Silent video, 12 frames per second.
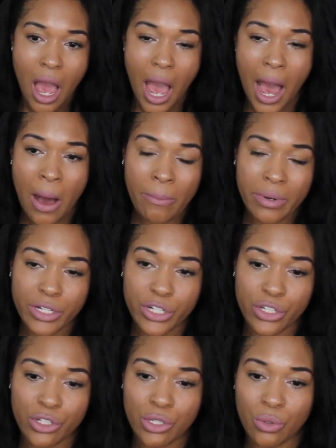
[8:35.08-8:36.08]
how
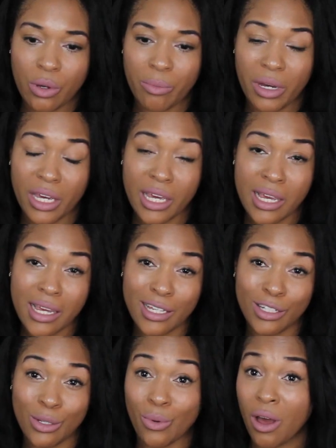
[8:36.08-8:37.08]
Munch is doing. But he
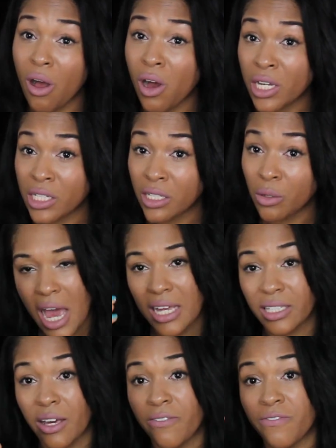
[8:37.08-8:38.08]
is doing awesome. He
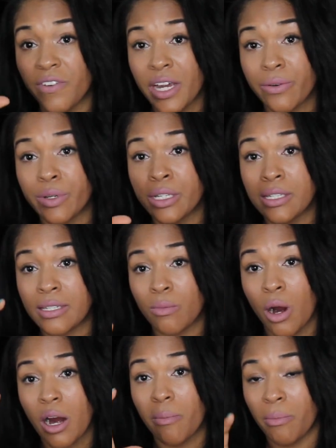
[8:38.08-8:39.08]
has a very
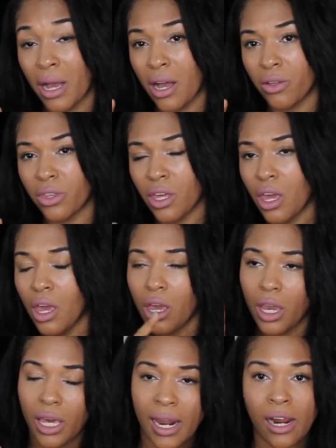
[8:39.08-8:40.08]
smart mouth.
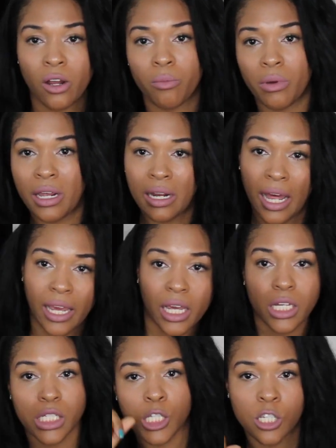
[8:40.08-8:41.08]
And I don't mean
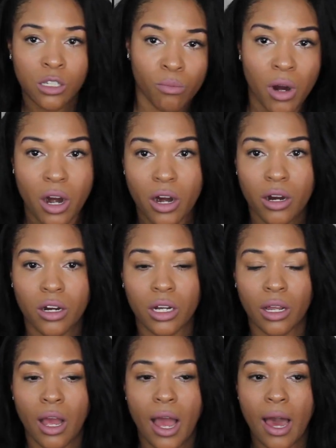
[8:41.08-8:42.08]
like smart.
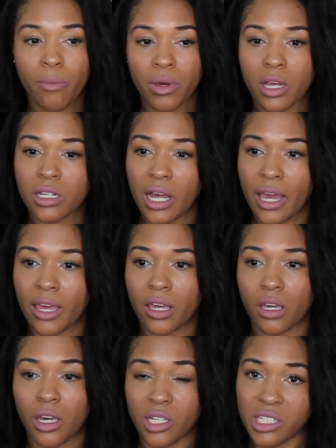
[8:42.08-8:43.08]
I mean
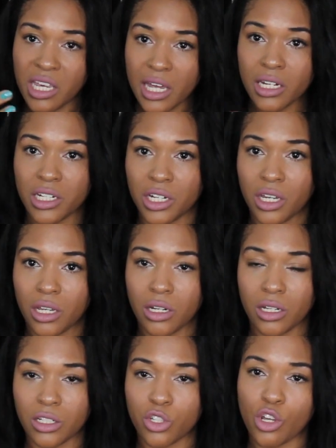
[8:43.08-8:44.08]
like intelligent.
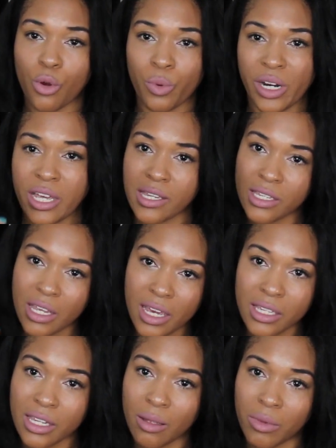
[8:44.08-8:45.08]
So when I
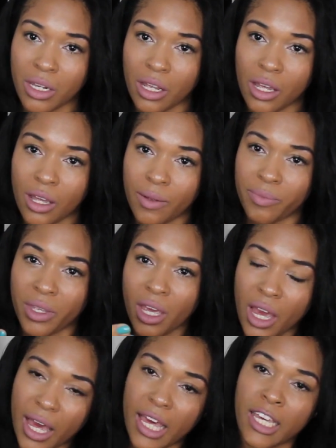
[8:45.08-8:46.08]
say something to him
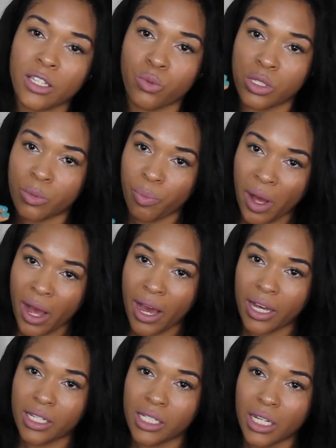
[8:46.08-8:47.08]
and his
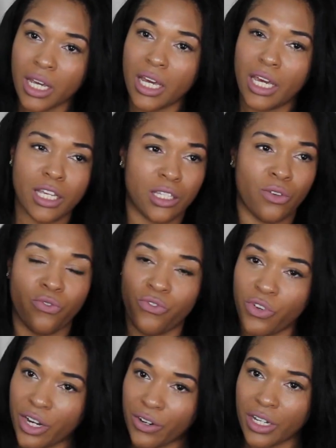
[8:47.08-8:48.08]
response is a
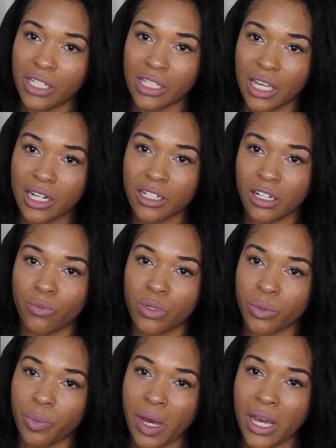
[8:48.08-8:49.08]
very intelligent
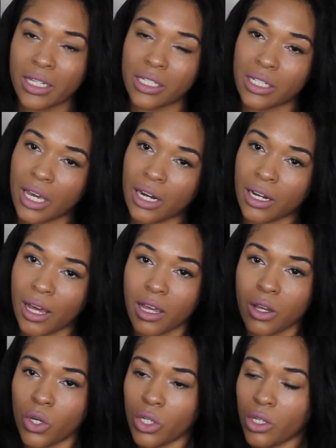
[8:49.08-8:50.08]
response, it's kind of like,